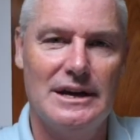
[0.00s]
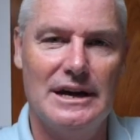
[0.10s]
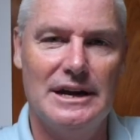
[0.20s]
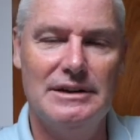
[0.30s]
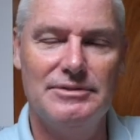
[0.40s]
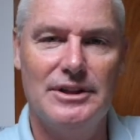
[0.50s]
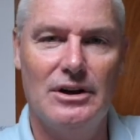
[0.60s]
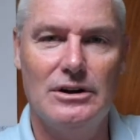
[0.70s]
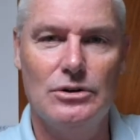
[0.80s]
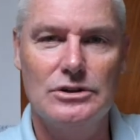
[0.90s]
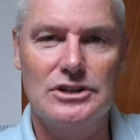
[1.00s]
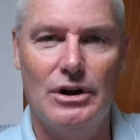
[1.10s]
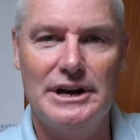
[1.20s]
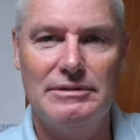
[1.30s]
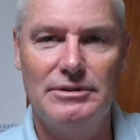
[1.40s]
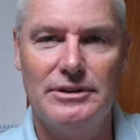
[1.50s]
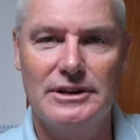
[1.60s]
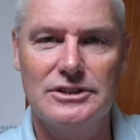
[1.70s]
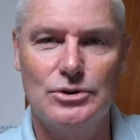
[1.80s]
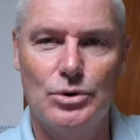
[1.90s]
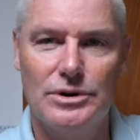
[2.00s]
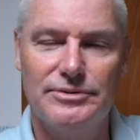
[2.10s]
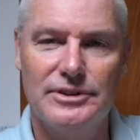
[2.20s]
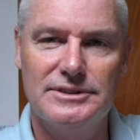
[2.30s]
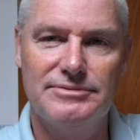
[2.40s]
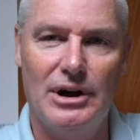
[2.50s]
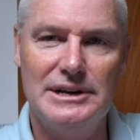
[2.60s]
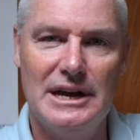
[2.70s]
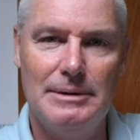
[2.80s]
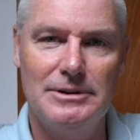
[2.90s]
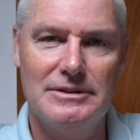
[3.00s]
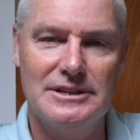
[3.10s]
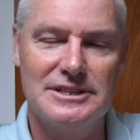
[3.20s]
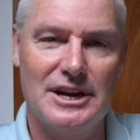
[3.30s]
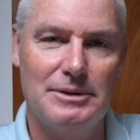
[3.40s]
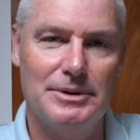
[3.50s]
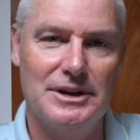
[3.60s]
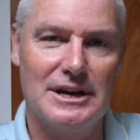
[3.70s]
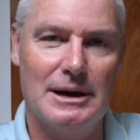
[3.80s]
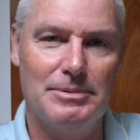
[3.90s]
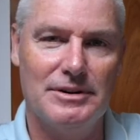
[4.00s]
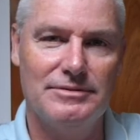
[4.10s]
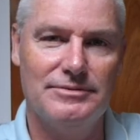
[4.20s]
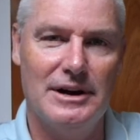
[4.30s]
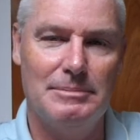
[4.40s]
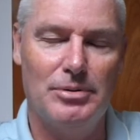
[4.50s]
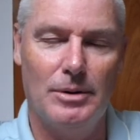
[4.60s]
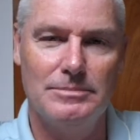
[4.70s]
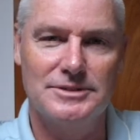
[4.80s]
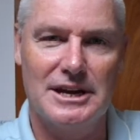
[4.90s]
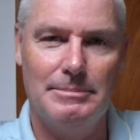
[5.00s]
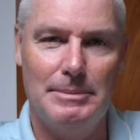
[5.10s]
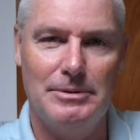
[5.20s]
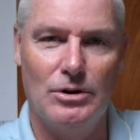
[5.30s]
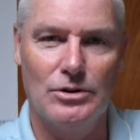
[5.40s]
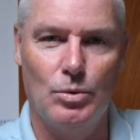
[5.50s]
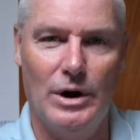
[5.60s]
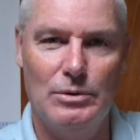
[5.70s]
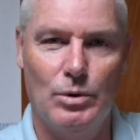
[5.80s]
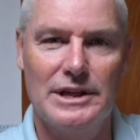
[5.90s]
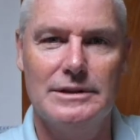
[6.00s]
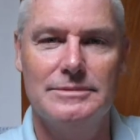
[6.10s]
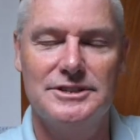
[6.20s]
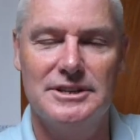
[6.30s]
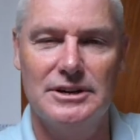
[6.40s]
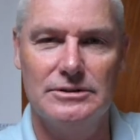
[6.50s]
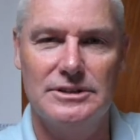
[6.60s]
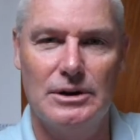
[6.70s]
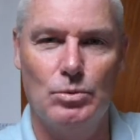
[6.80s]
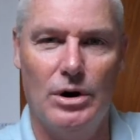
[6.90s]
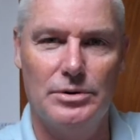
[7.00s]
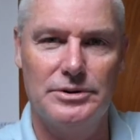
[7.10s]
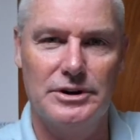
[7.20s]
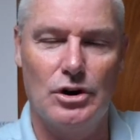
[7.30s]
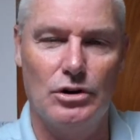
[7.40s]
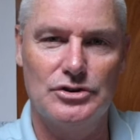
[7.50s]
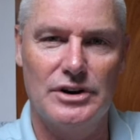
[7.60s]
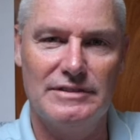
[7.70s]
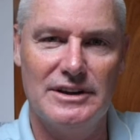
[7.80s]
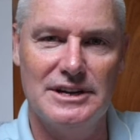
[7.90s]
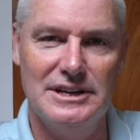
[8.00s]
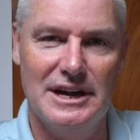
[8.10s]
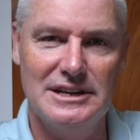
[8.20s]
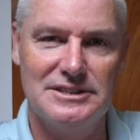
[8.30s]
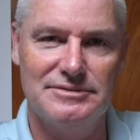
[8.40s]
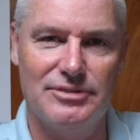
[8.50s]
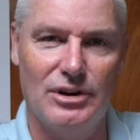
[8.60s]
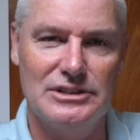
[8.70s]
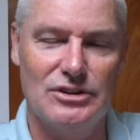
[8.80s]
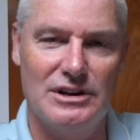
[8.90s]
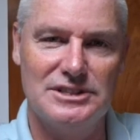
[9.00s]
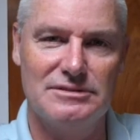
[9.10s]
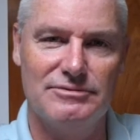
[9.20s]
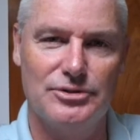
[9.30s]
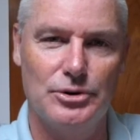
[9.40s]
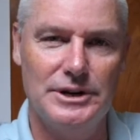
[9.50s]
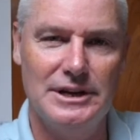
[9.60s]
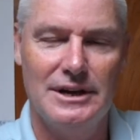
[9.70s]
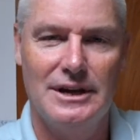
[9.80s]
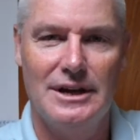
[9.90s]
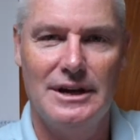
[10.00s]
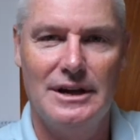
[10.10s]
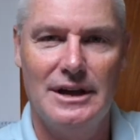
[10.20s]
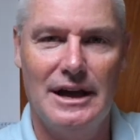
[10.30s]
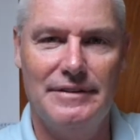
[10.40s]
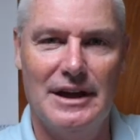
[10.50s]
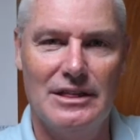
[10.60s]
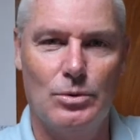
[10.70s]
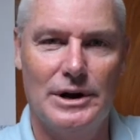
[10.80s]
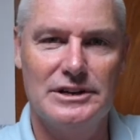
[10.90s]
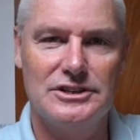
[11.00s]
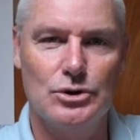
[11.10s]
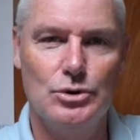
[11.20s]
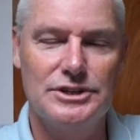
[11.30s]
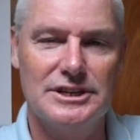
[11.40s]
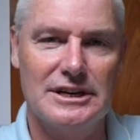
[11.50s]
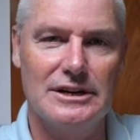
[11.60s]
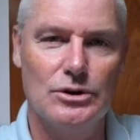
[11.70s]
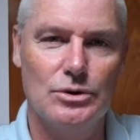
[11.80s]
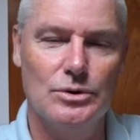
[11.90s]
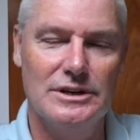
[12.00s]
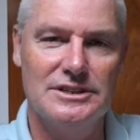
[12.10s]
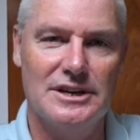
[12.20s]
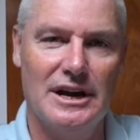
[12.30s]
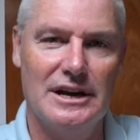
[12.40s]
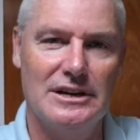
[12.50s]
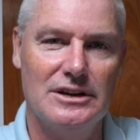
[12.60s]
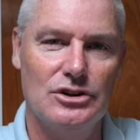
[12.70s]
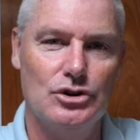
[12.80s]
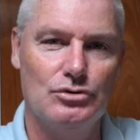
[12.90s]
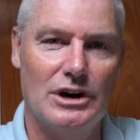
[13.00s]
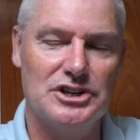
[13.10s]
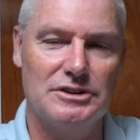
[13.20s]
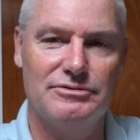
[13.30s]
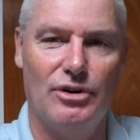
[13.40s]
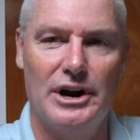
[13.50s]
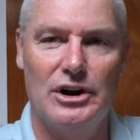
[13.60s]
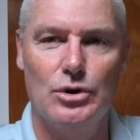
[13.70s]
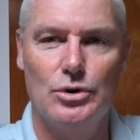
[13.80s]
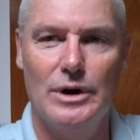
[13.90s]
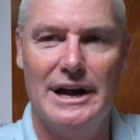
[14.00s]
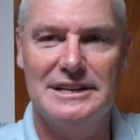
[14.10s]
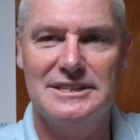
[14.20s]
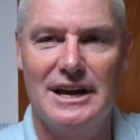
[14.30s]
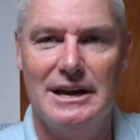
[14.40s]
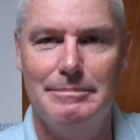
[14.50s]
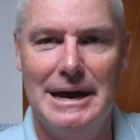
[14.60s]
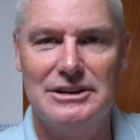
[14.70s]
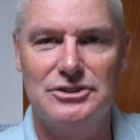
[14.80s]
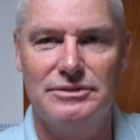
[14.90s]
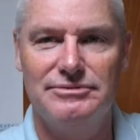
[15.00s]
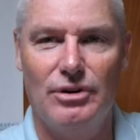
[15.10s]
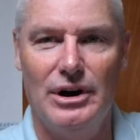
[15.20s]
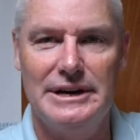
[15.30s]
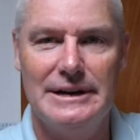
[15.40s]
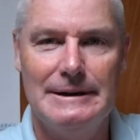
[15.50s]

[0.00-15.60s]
And even though it looks like everything's in order for this fight to happen, there's going to be a couple of problems come up along the way. One of them is Deontay Wilder and a contract that he has to fight Tyson Fury. And the other one is Usyk, who is a Russian fighter who has a mandatory fight